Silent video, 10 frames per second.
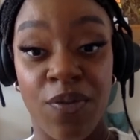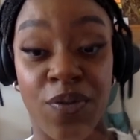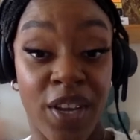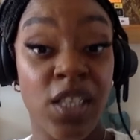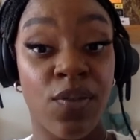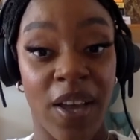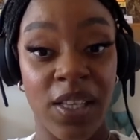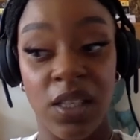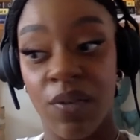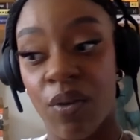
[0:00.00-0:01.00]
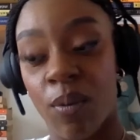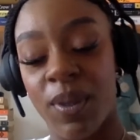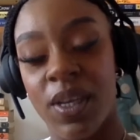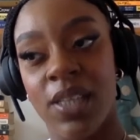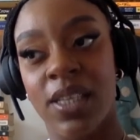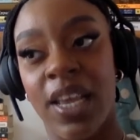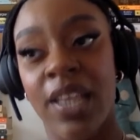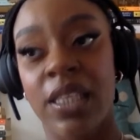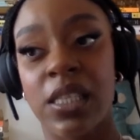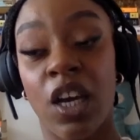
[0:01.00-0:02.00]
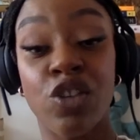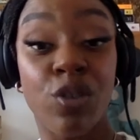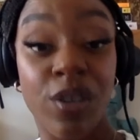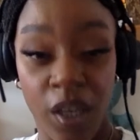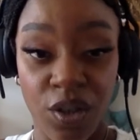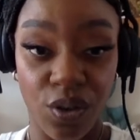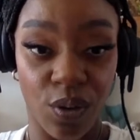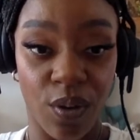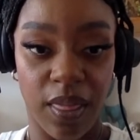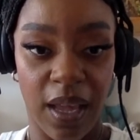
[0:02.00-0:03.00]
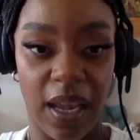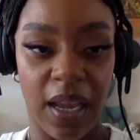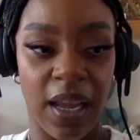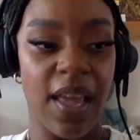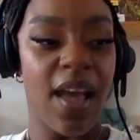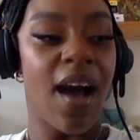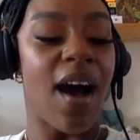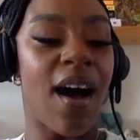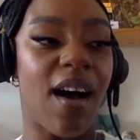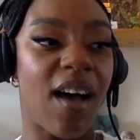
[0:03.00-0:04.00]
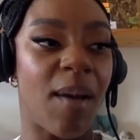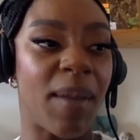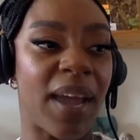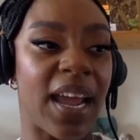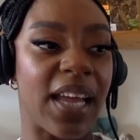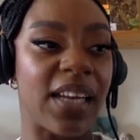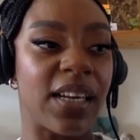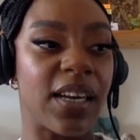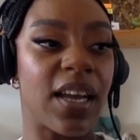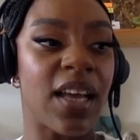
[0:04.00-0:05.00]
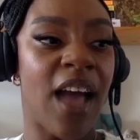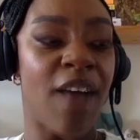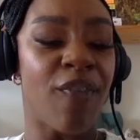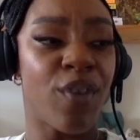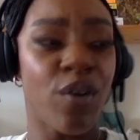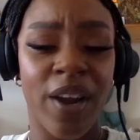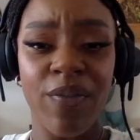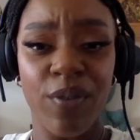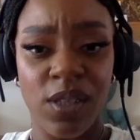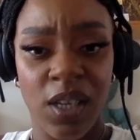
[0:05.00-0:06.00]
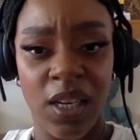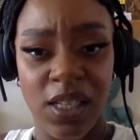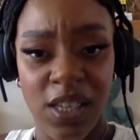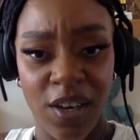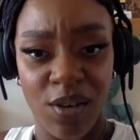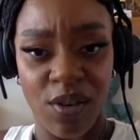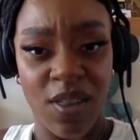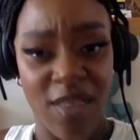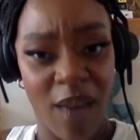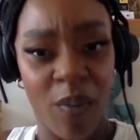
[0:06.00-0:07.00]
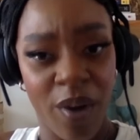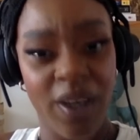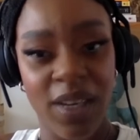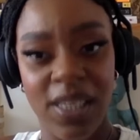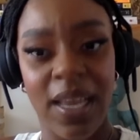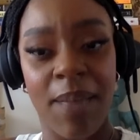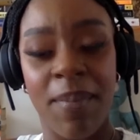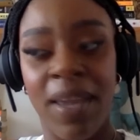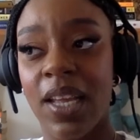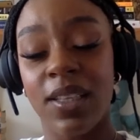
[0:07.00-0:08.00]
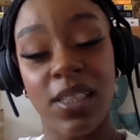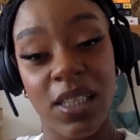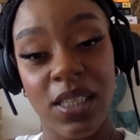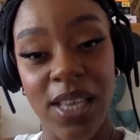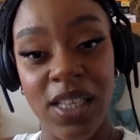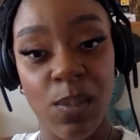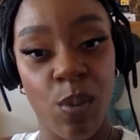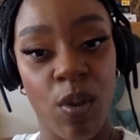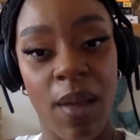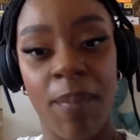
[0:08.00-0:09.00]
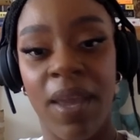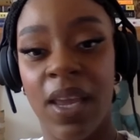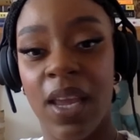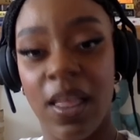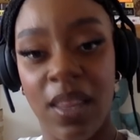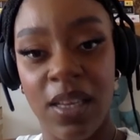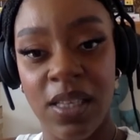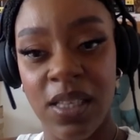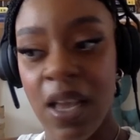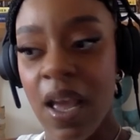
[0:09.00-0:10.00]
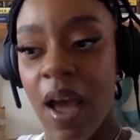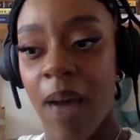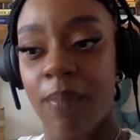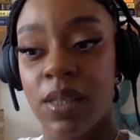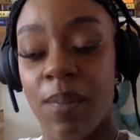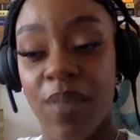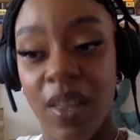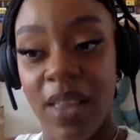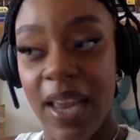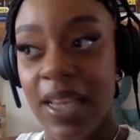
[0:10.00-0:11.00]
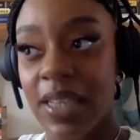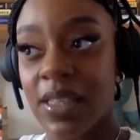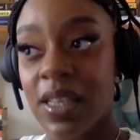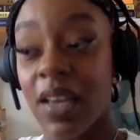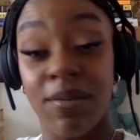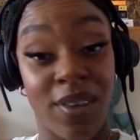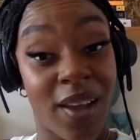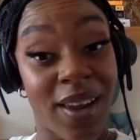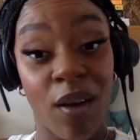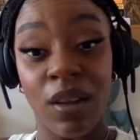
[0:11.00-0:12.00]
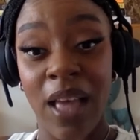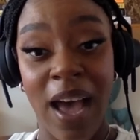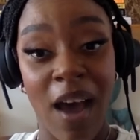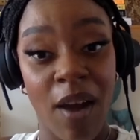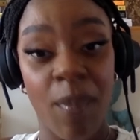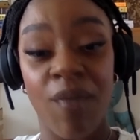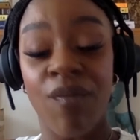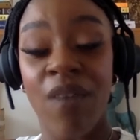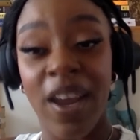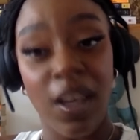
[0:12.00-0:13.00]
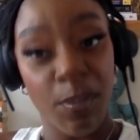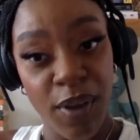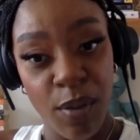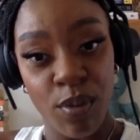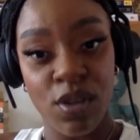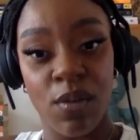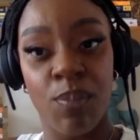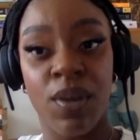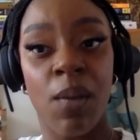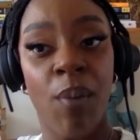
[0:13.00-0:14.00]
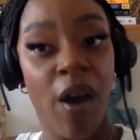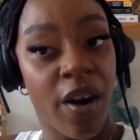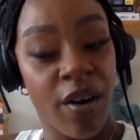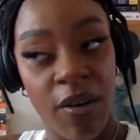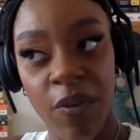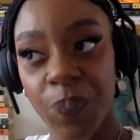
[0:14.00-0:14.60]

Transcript: this festival because it's a traditional thing. And I feel grateful to continue that work, to say I'm making this accessible. I'm making this something that is done out loud. I'm inviting people to be a part of